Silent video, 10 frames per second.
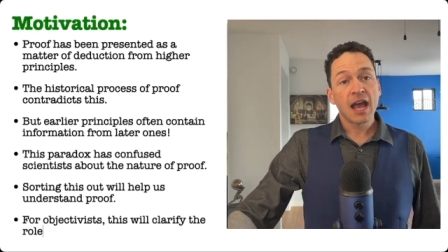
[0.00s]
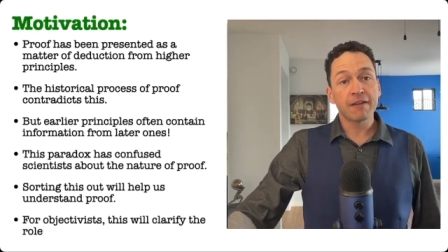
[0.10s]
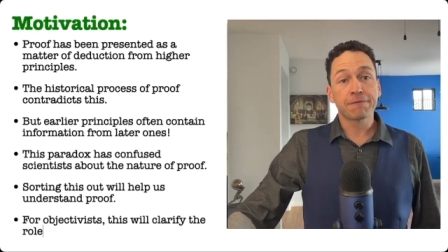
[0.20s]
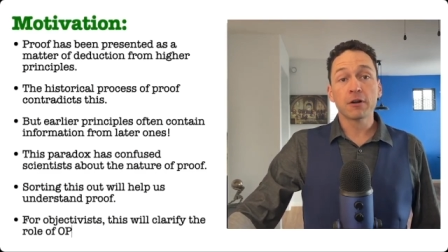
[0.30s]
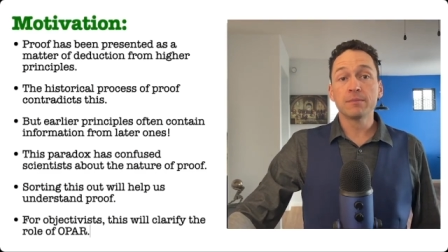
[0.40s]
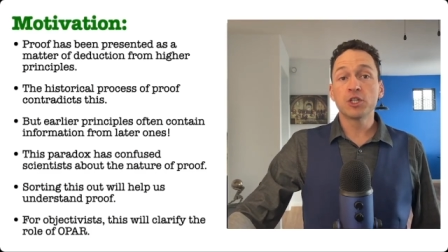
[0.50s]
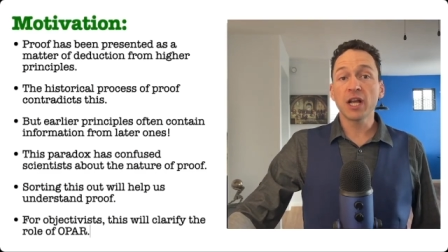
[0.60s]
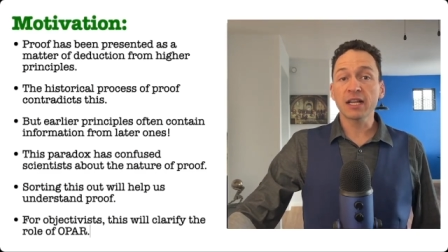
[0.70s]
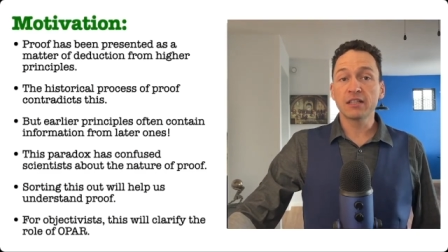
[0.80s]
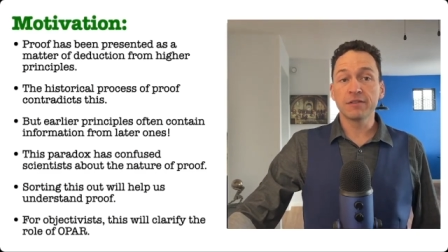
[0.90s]
And for
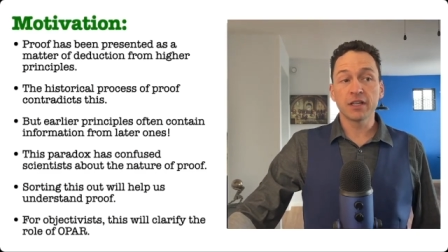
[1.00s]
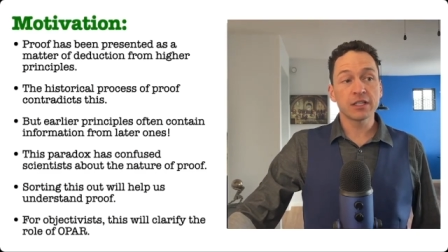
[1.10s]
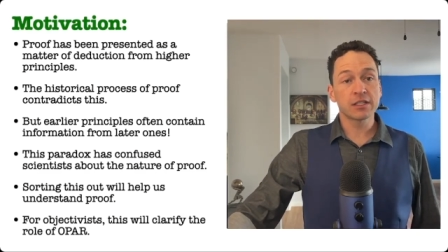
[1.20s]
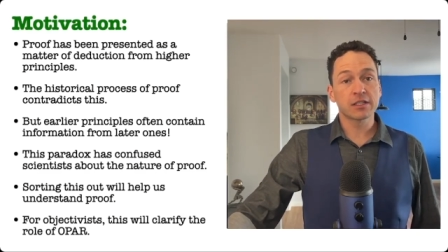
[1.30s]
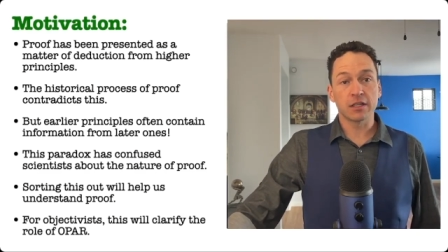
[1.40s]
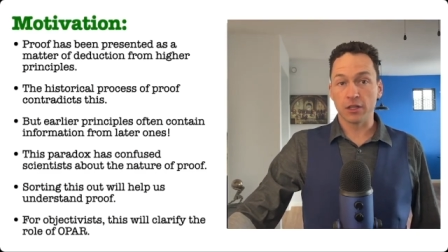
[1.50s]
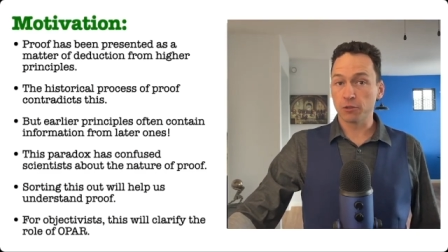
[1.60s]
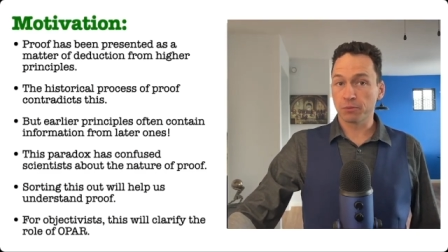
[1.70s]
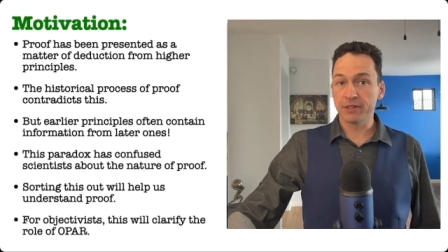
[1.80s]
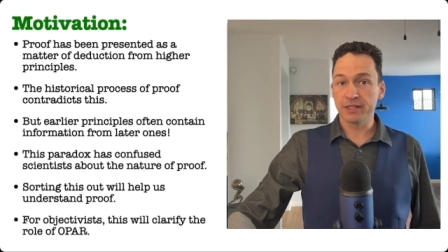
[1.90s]
objectivists,
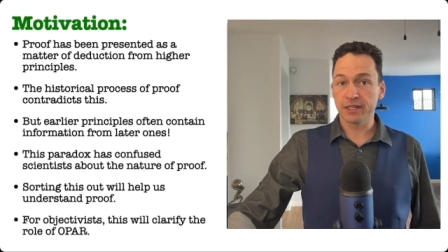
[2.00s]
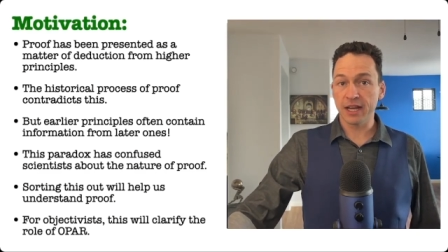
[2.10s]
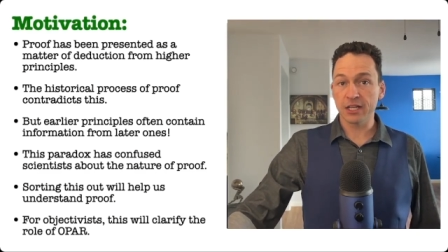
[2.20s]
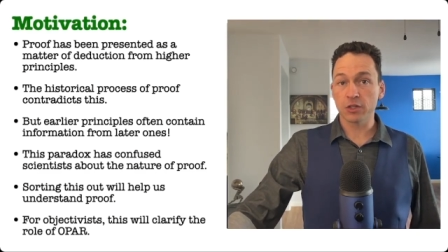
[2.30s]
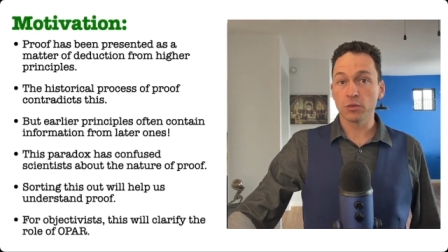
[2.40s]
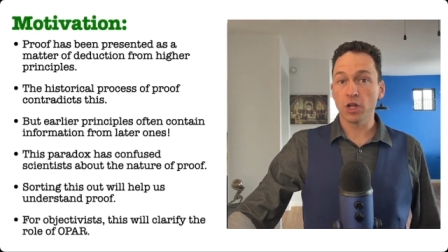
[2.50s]
this presentation will